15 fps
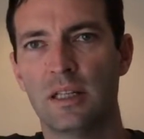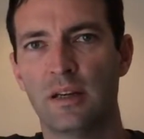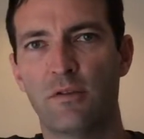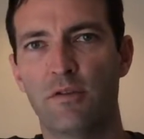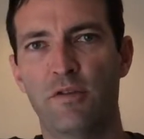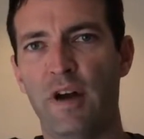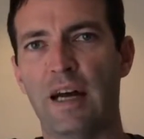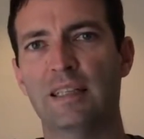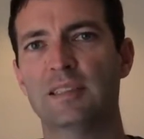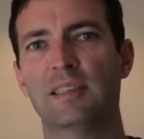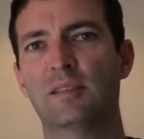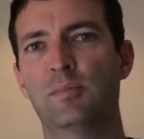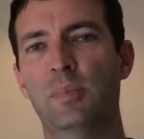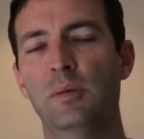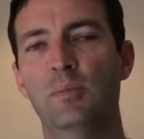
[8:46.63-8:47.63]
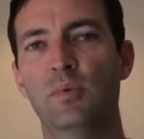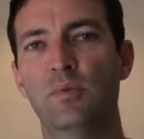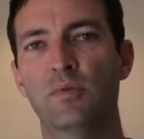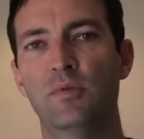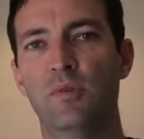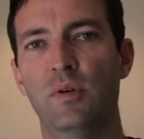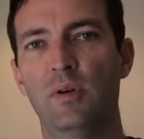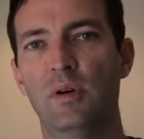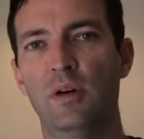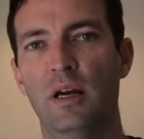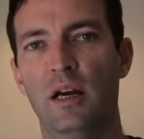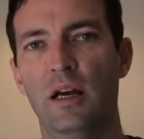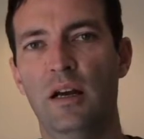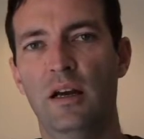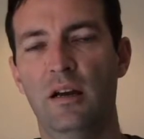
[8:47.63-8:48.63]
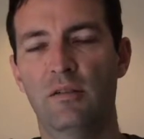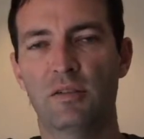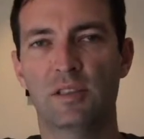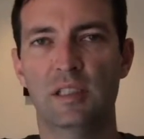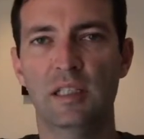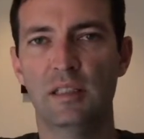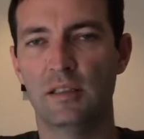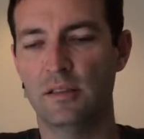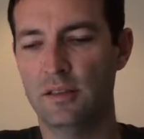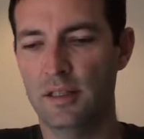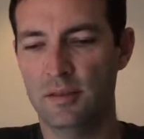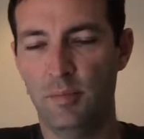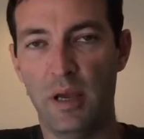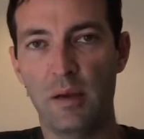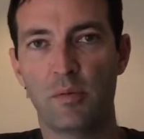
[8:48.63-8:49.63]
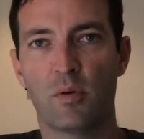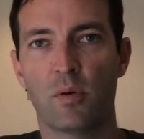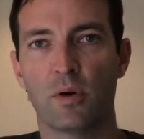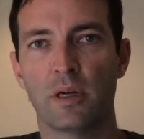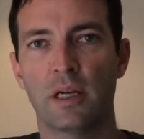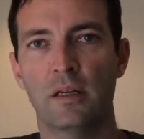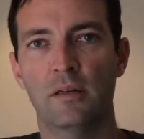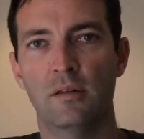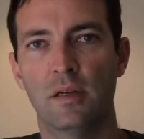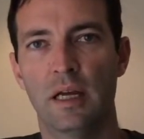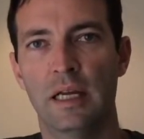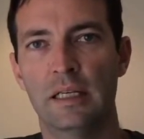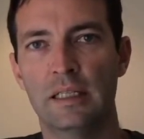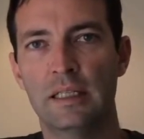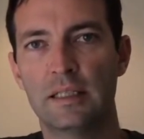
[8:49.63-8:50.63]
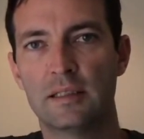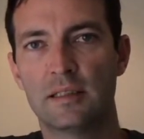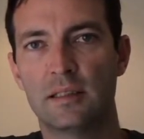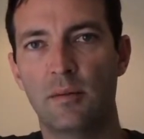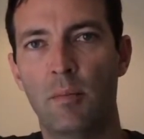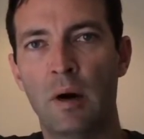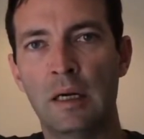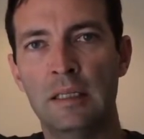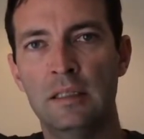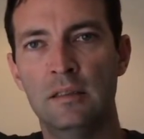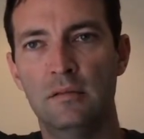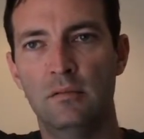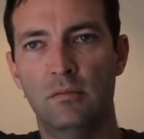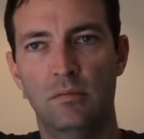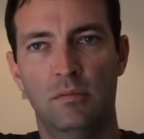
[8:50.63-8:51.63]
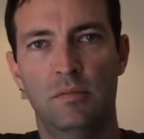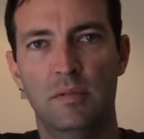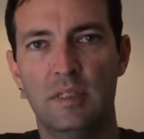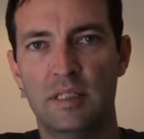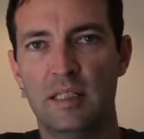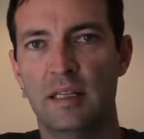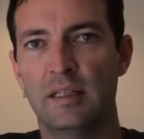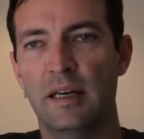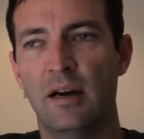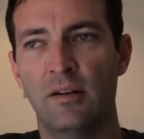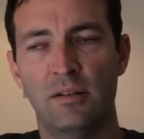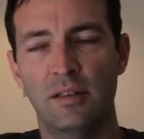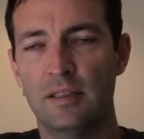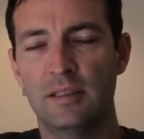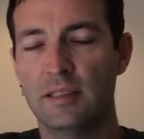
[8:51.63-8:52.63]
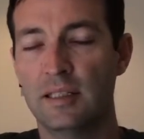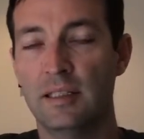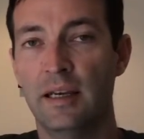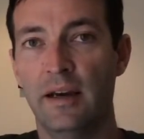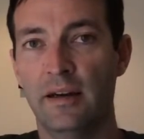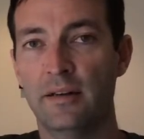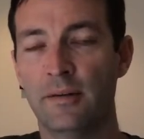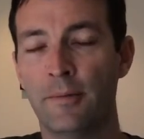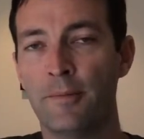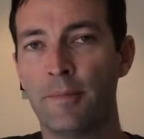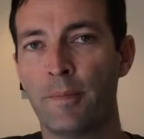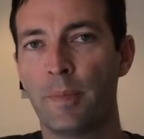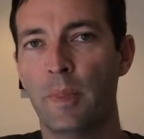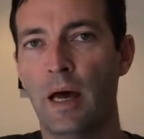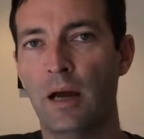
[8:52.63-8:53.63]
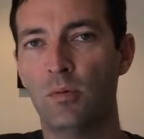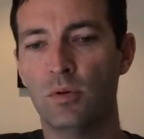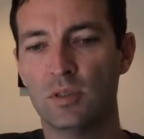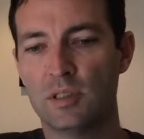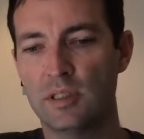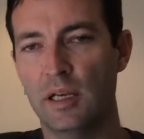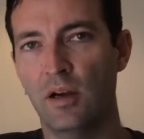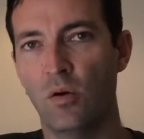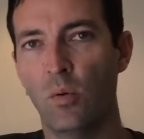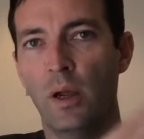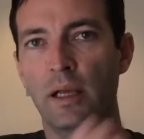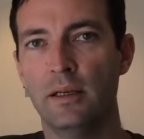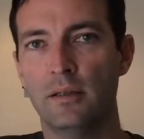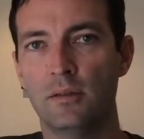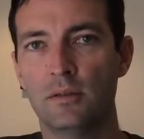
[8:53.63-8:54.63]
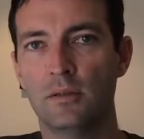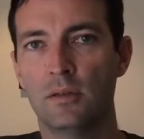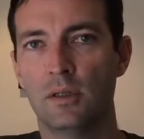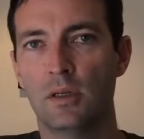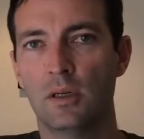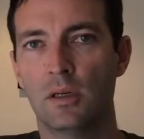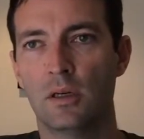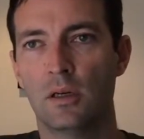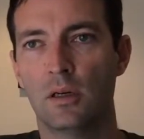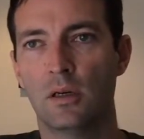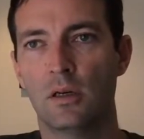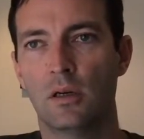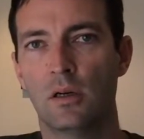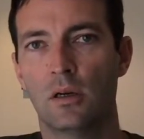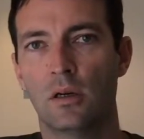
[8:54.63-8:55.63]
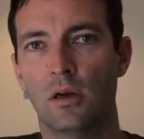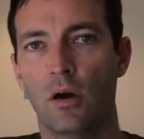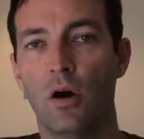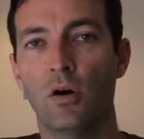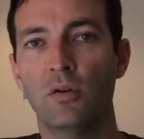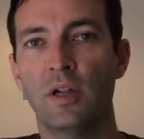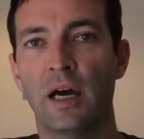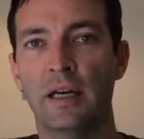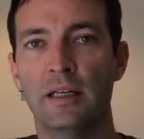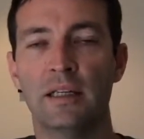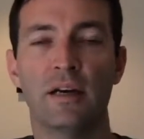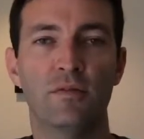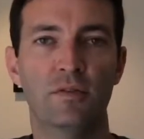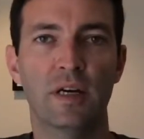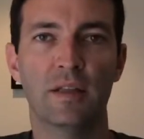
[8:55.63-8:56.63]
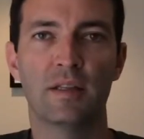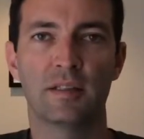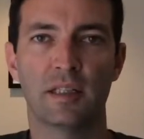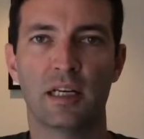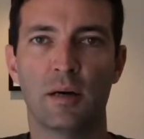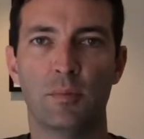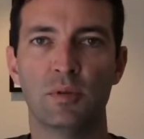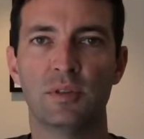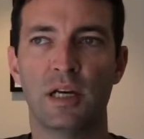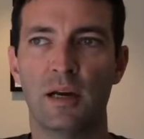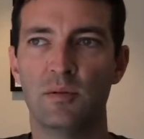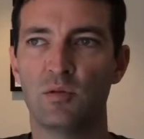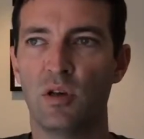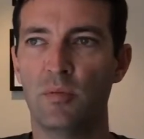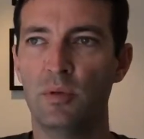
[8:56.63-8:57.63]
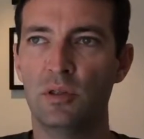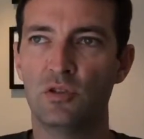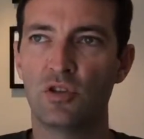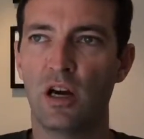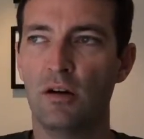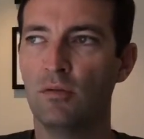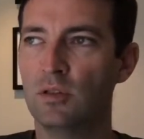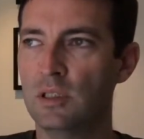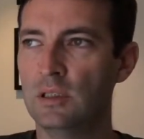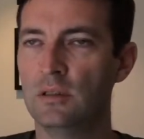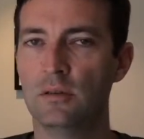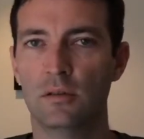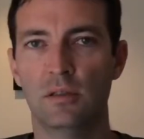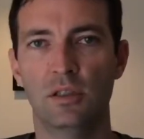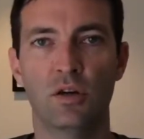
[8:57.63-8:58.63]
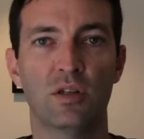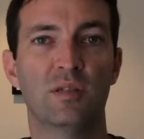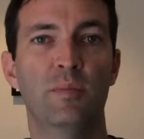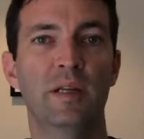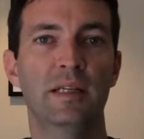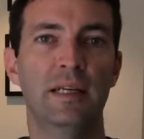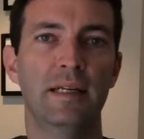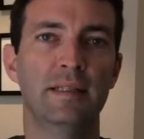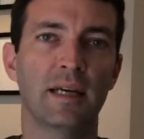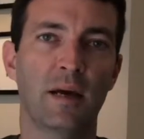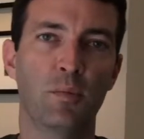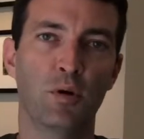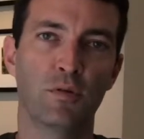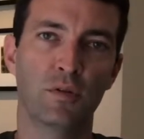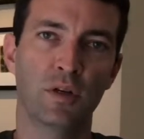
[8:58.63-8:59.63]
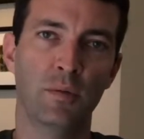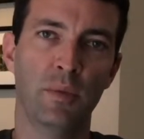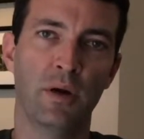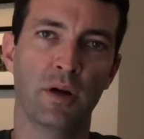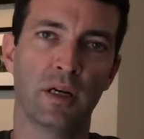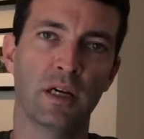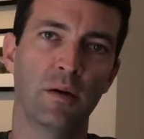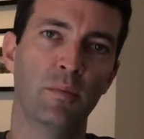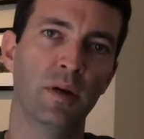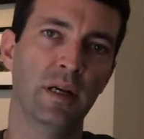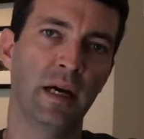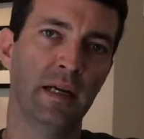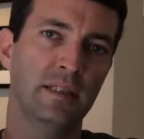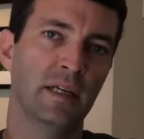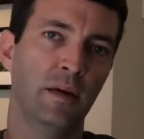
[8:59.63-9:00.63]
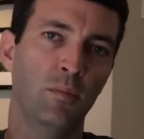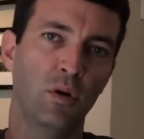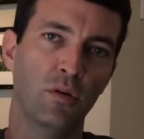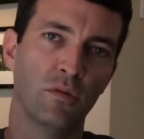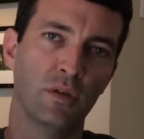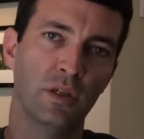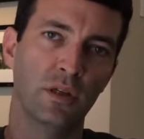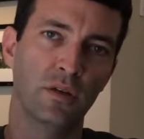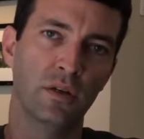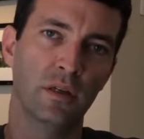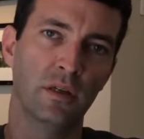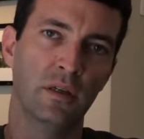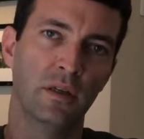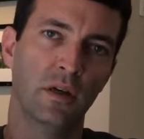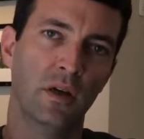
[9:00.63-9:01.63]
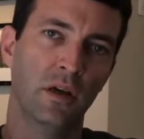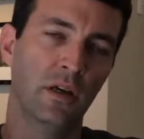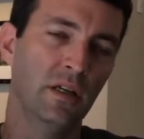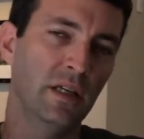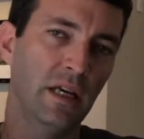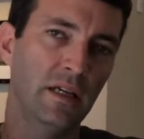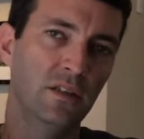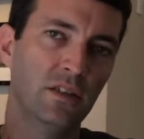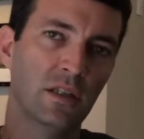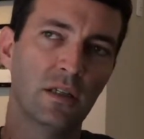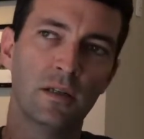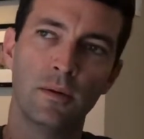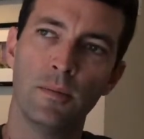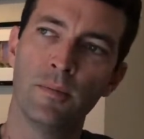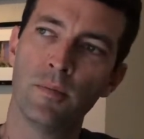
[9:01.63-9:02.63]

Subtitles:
fastest people we've ever seen that does paperwork and gets the money sent out. Is like, yeah, I will stay awake all night. And I've done this a couple times while I've been traveling. You know, it's been daytime over in America, but nighttime over here in Asia.